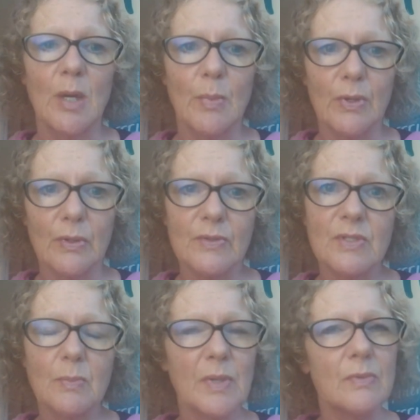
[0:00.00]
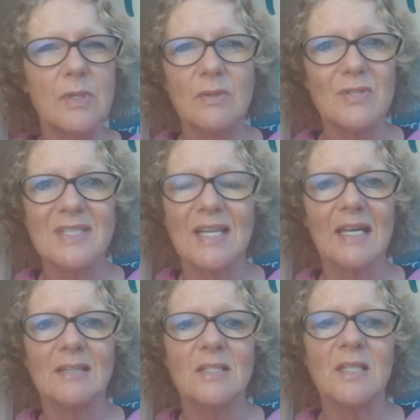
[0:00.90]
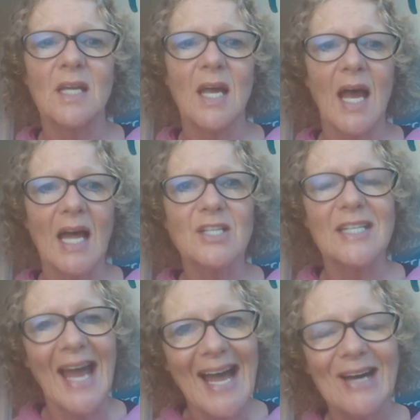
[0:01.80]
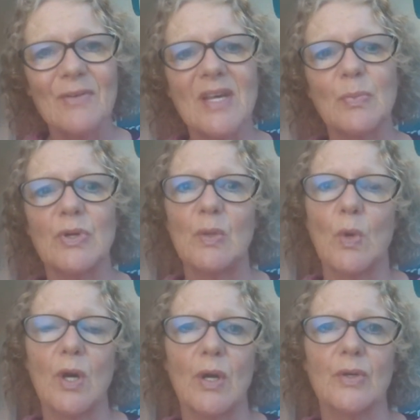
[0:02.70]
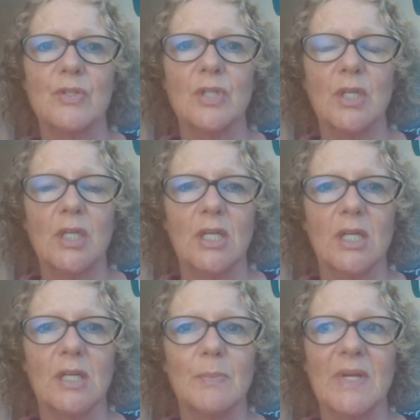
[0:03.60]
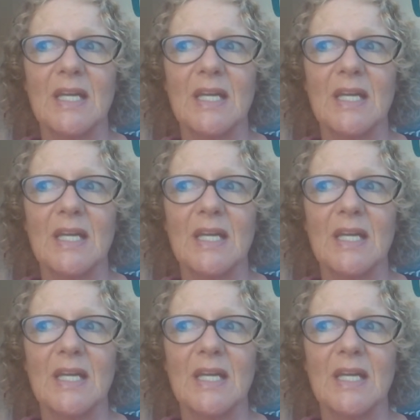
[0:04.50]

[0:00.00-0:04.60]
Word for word: but also people don't understand actually how their body works um,